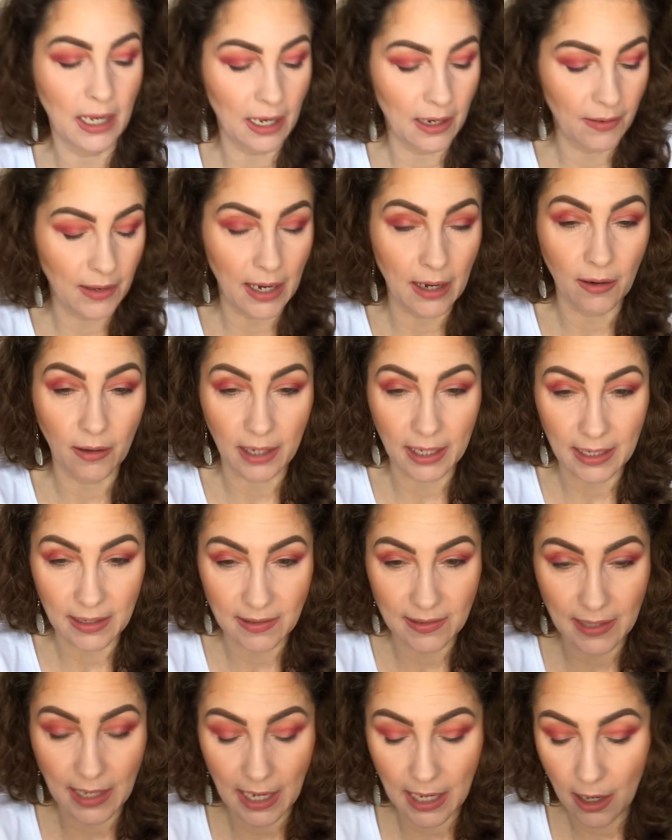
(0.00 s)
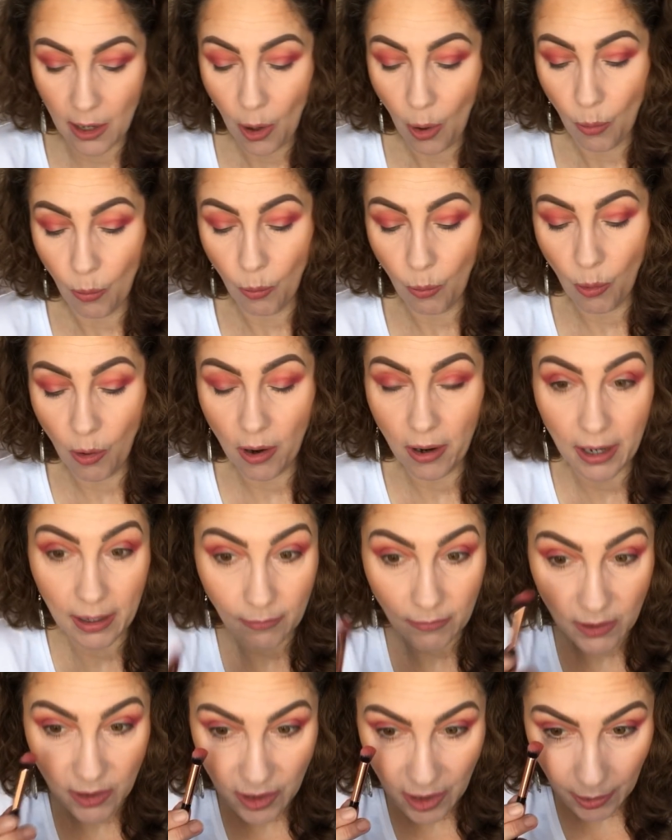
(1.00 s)
and then I can see what
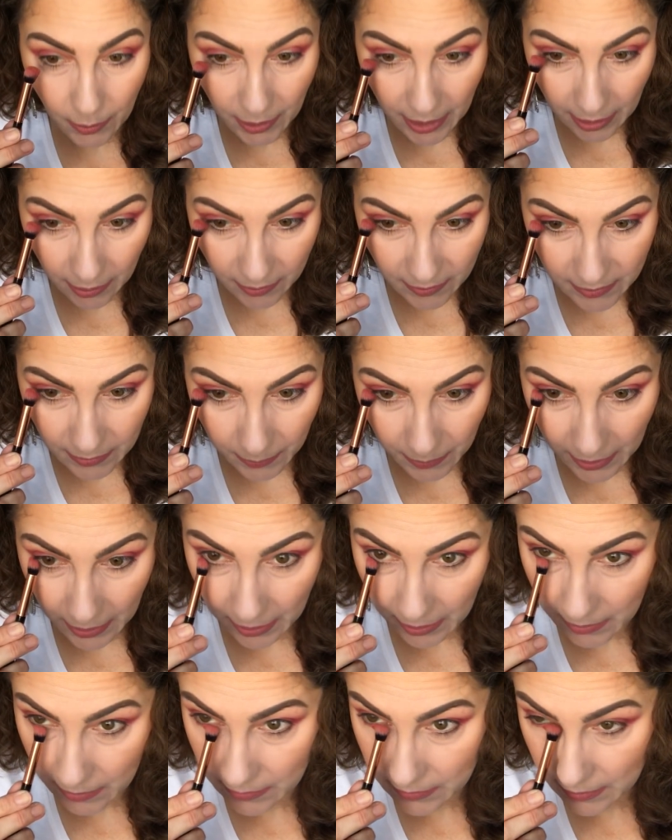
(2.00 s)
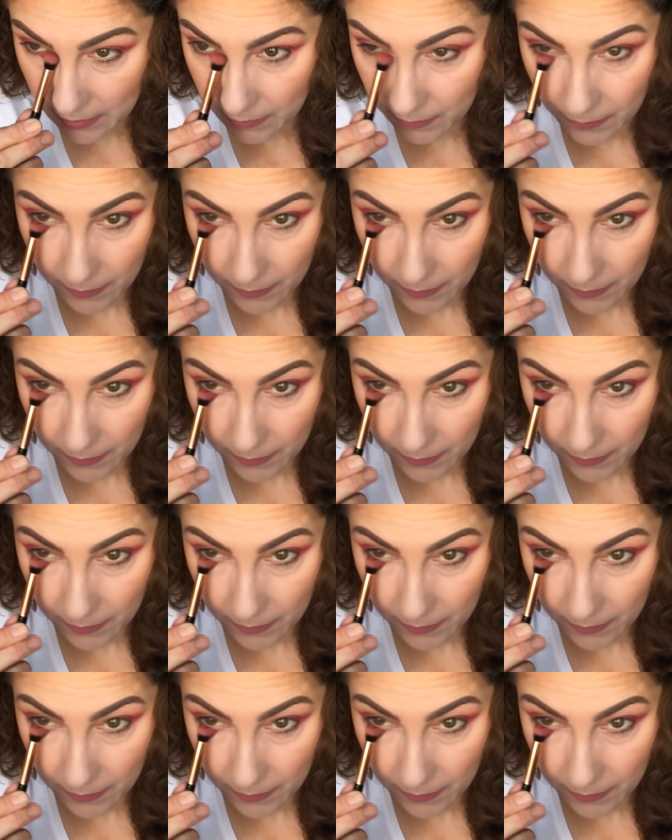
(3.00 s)
I'm doing, I suppose.